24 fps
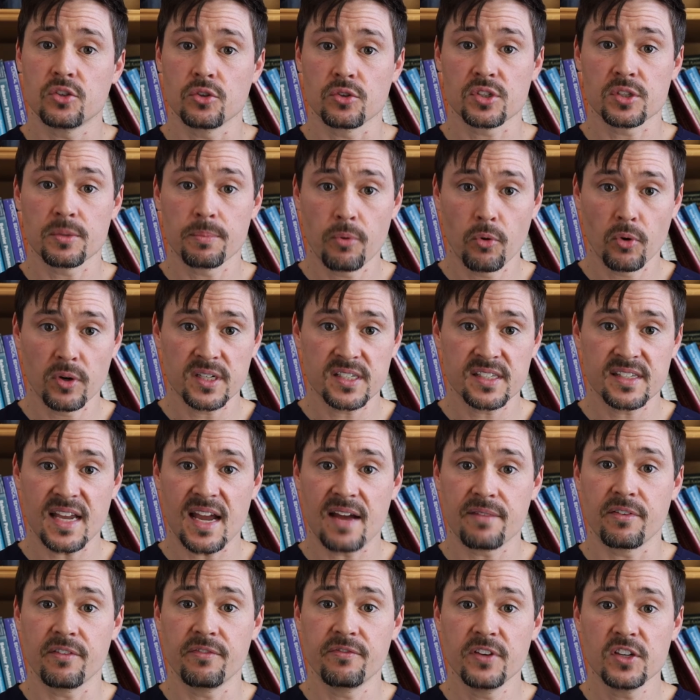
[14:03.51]
your support
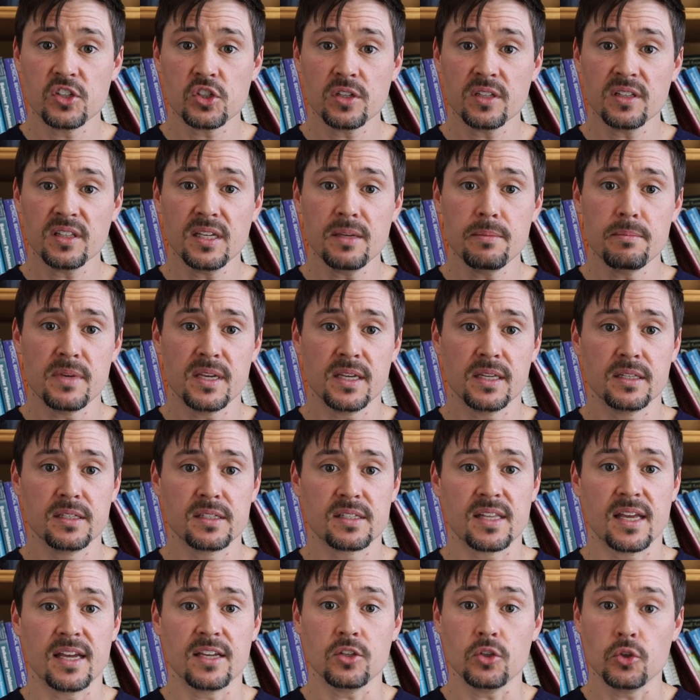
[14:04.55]
staff efficiently means
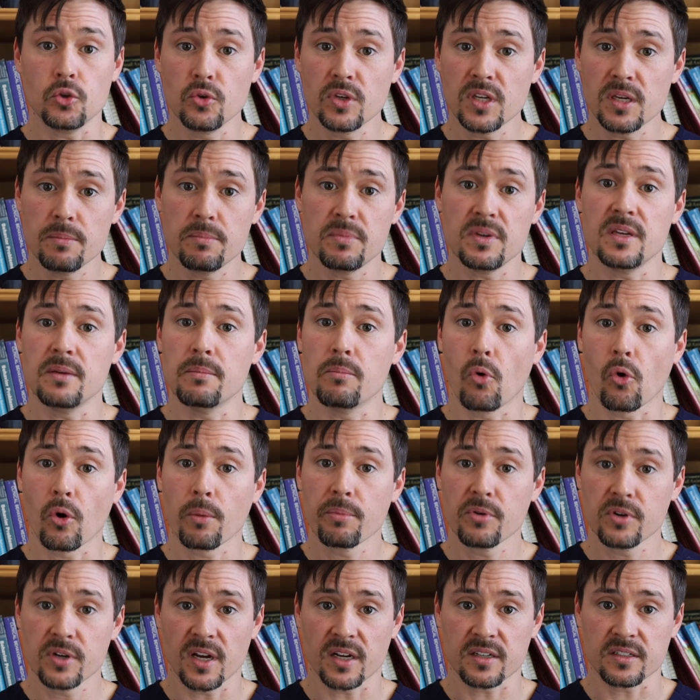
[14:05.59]
that you can be more
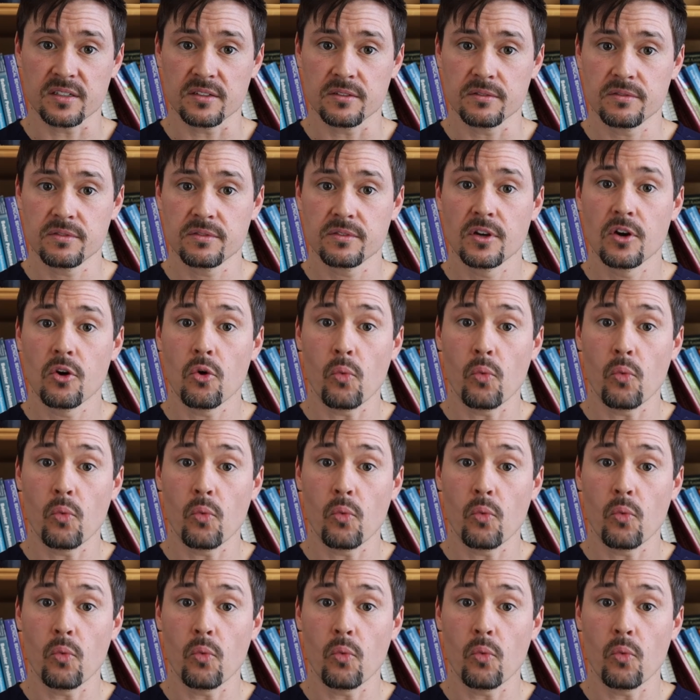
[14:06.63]
productive,